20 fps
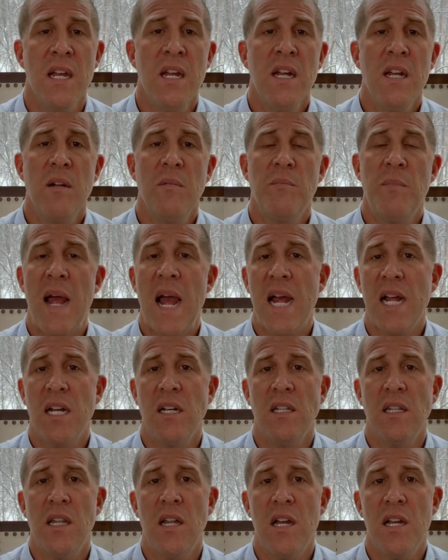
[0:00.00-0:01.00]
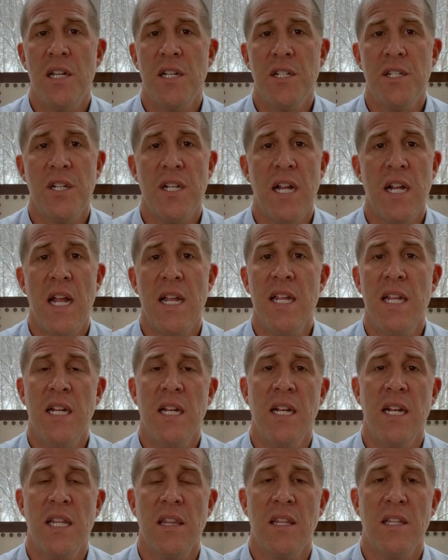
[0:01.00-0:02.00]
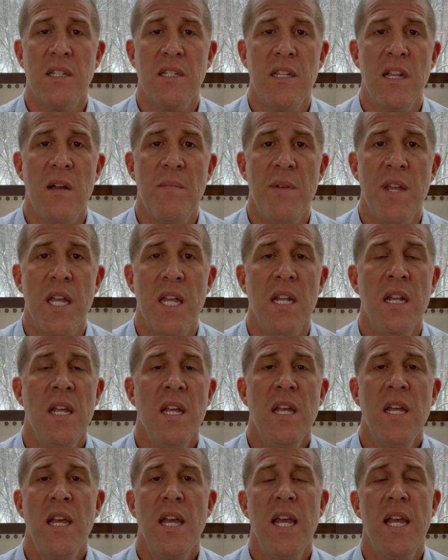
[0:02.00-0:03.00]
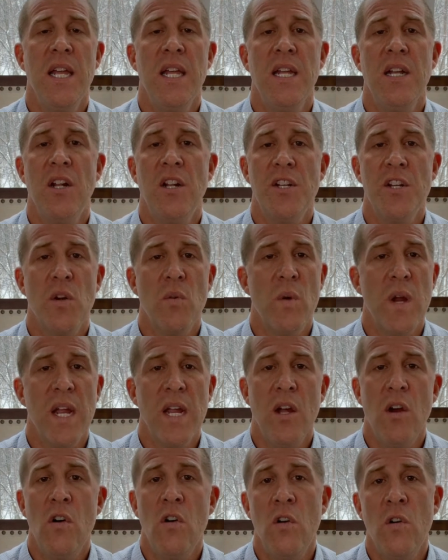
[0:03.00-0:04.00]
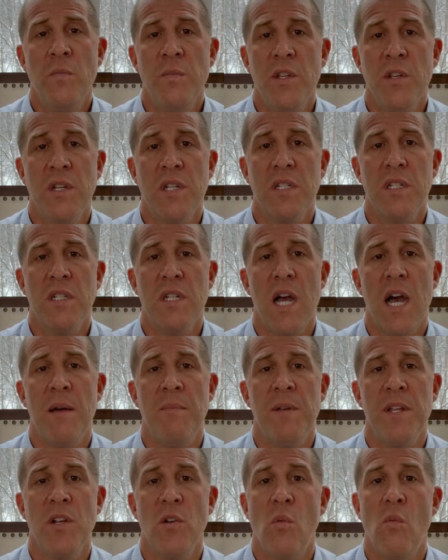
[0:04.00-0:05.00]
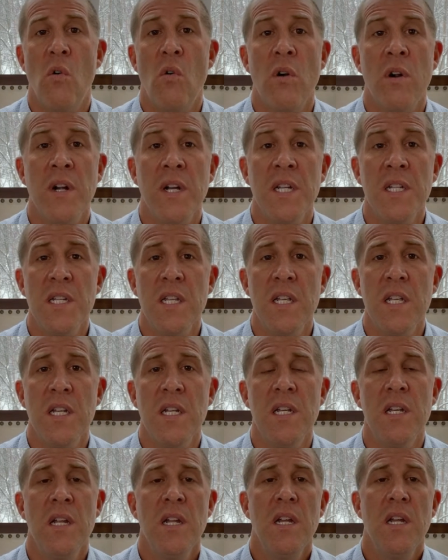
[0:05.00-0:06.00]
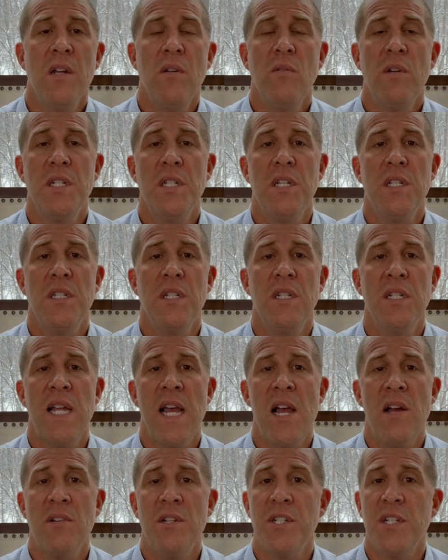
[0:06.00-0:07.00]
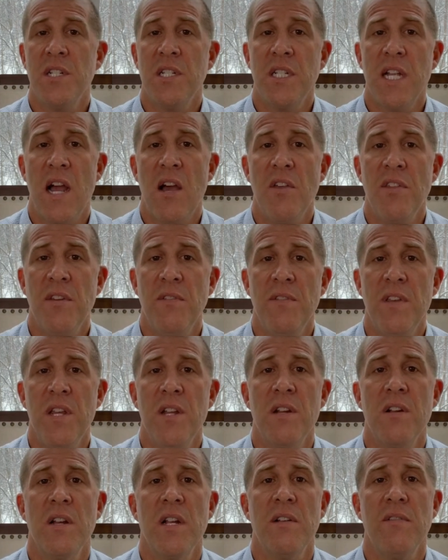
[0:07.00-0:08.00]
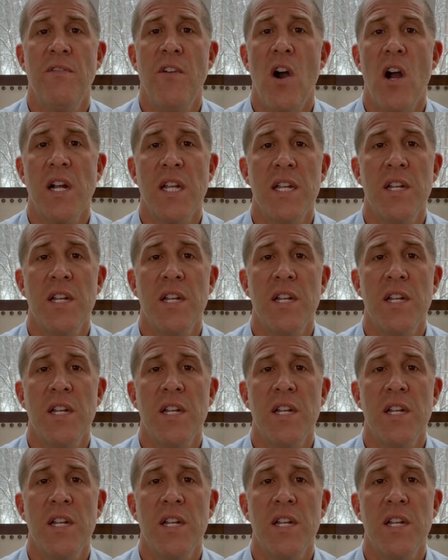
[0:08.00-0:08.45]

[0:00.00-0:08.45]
pack a lunch, eat it at the summit. And on your way home, you could stop in Warrenton, which is a town just south of here in Fauquier